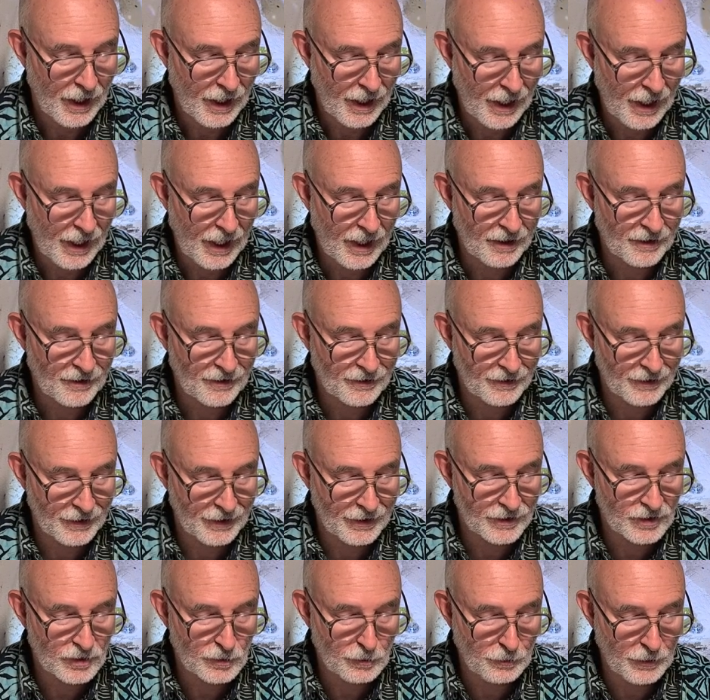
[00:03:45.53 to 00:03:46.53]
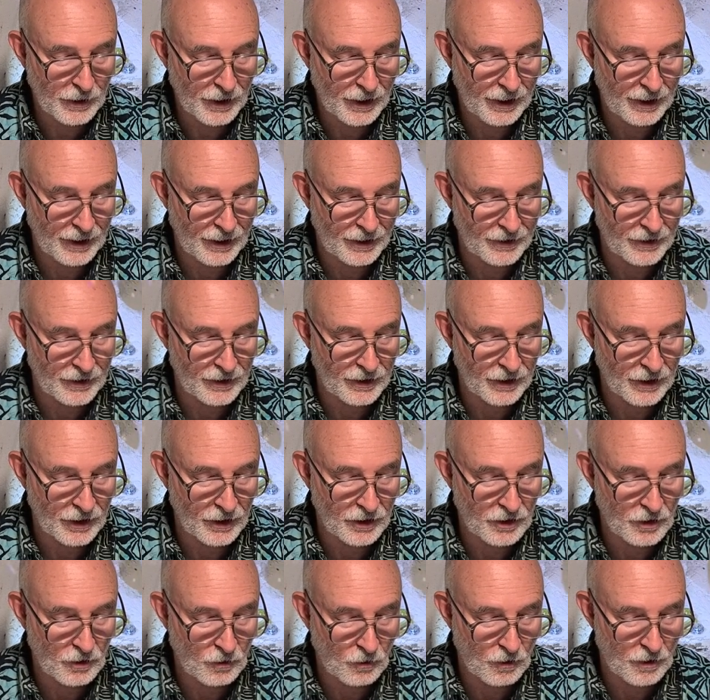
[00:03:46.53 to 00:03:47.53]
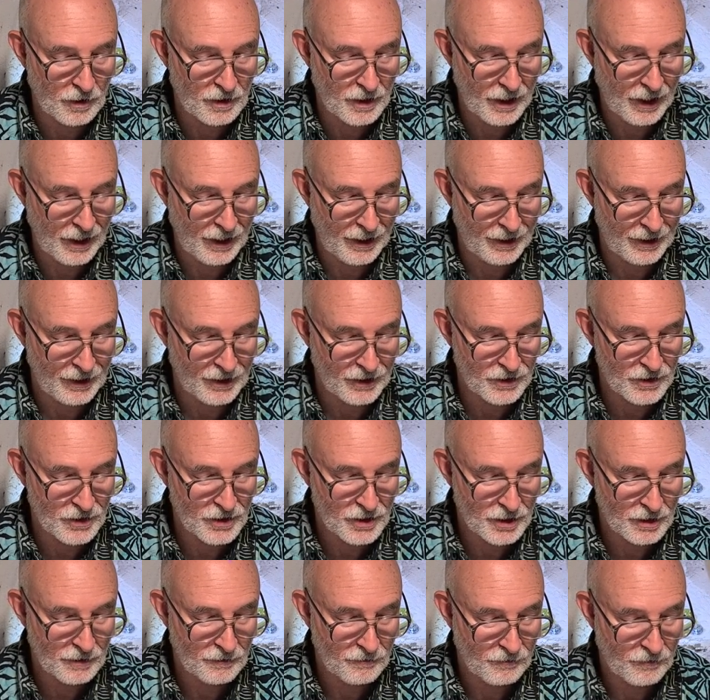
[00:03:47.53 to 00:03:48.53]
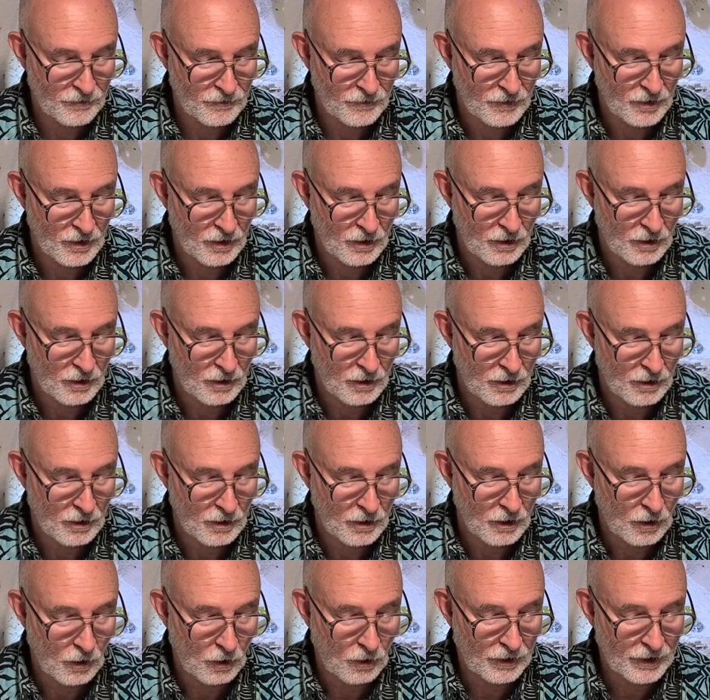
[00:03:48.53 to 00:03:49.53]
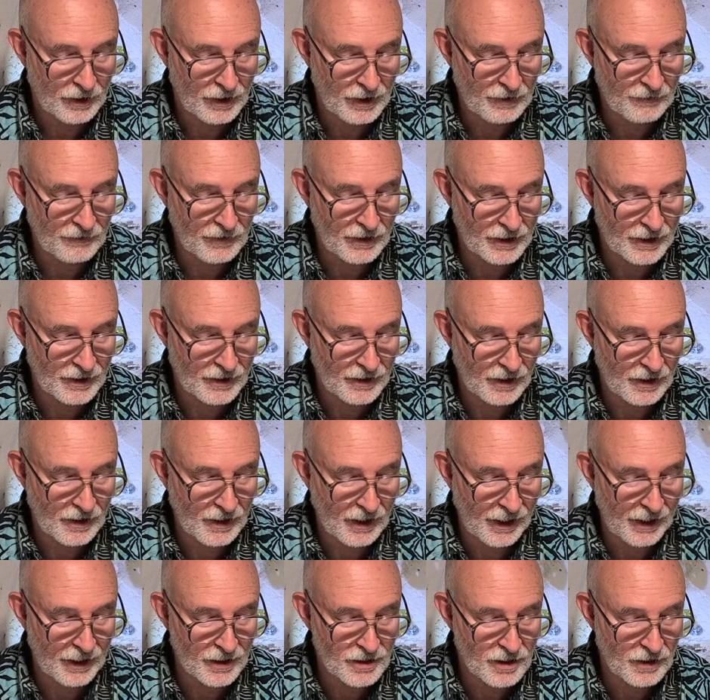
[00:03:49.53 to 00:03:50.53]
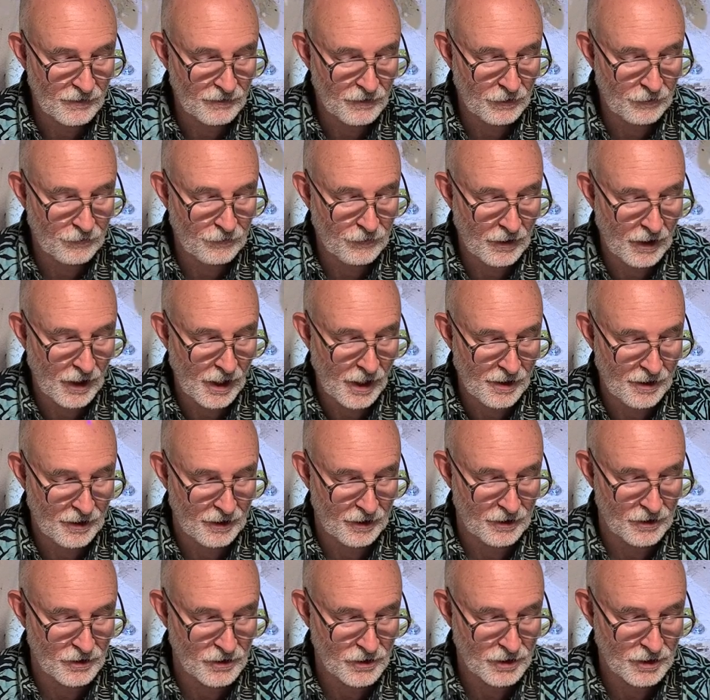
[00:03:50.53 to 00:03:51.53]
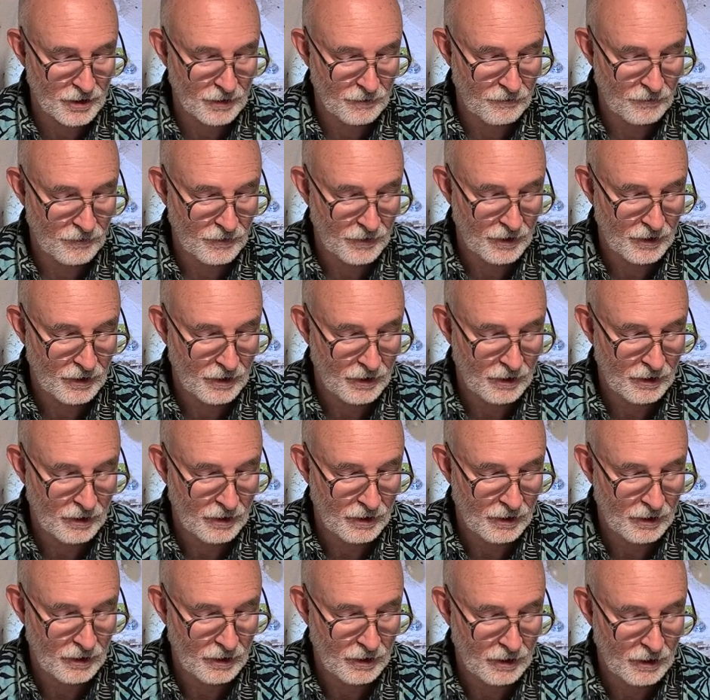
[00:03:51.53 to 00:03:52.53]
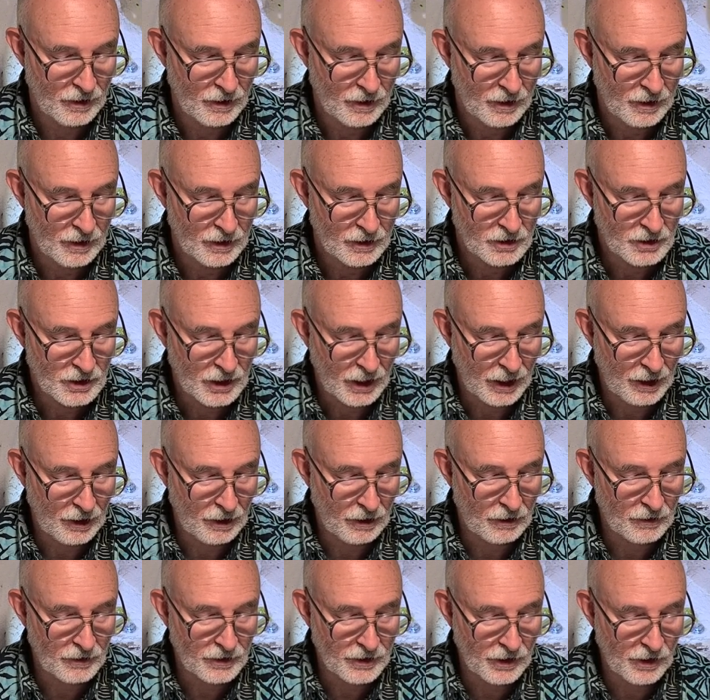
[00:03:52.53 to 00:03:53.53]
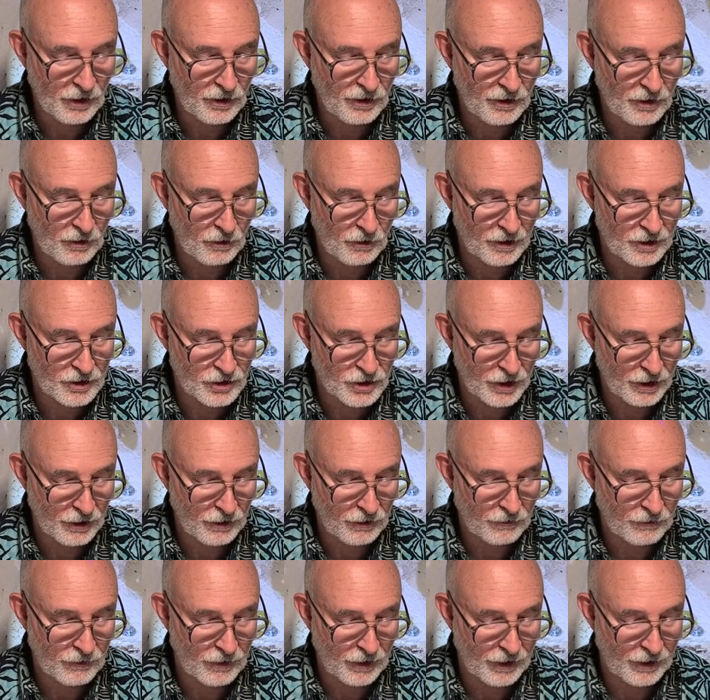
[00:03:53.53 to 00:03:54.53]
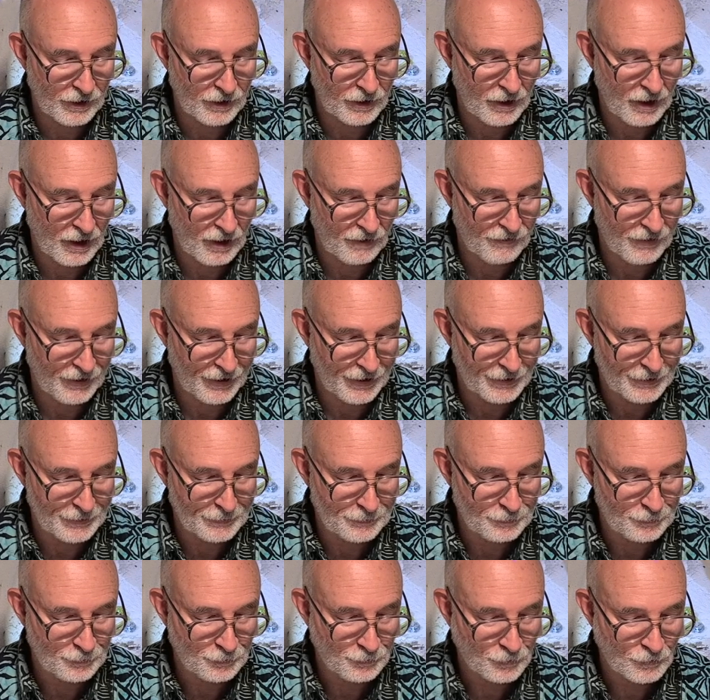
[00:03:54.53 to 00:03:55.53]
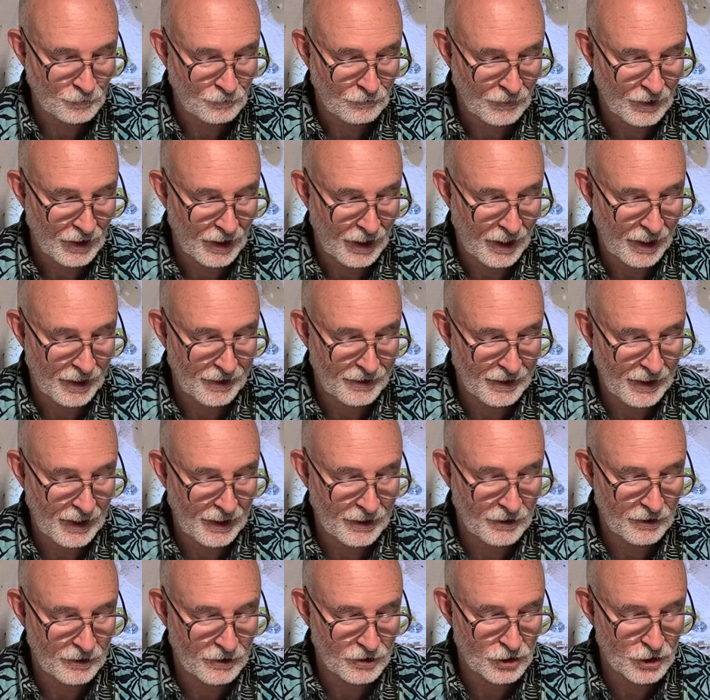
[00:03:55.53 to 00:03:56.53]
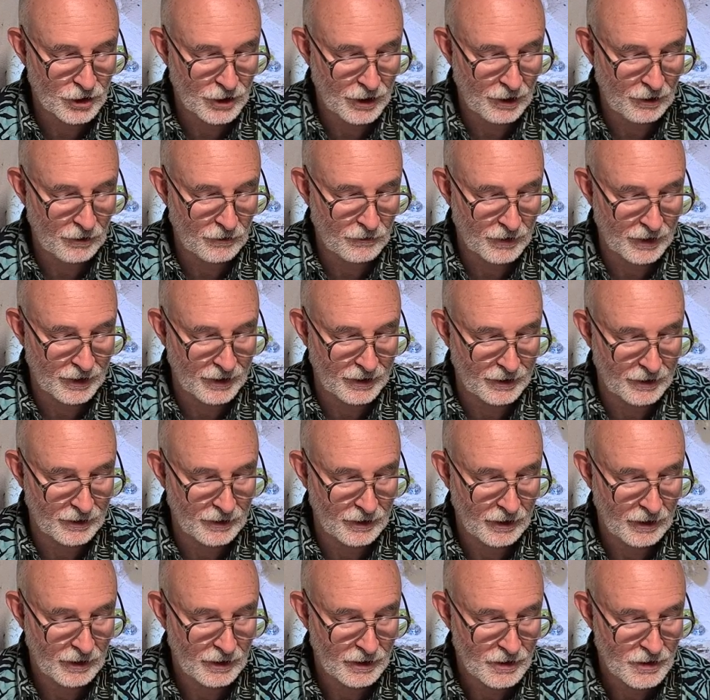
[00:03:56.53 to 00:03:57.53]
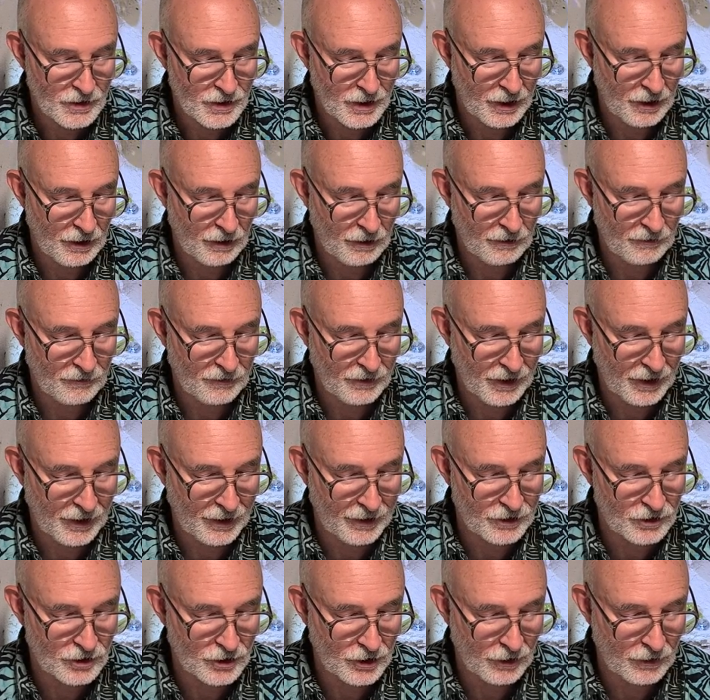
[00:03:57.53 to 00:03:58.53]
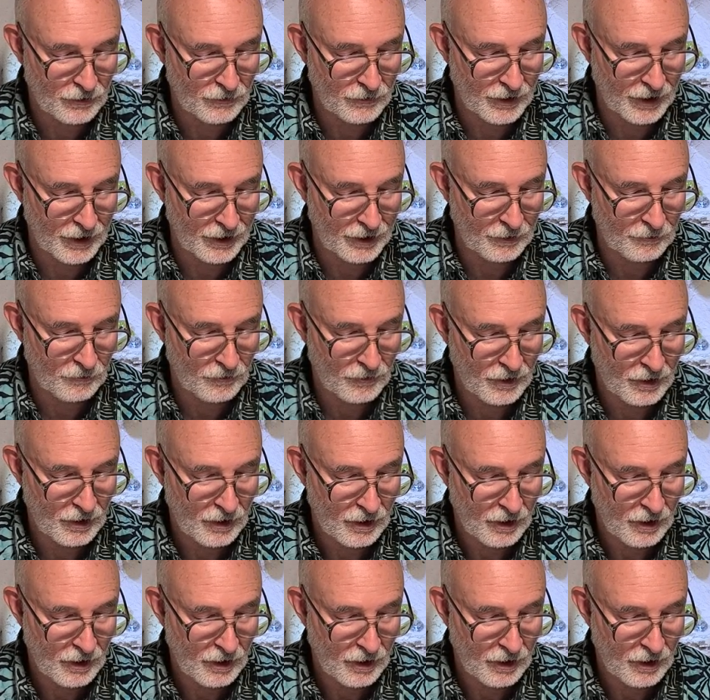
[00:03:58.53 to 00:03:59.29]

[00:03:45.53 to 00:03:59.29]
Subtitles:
Hath this been in your days, or even in the days of your fathers? Tell you your children of it, and let your children tell their children,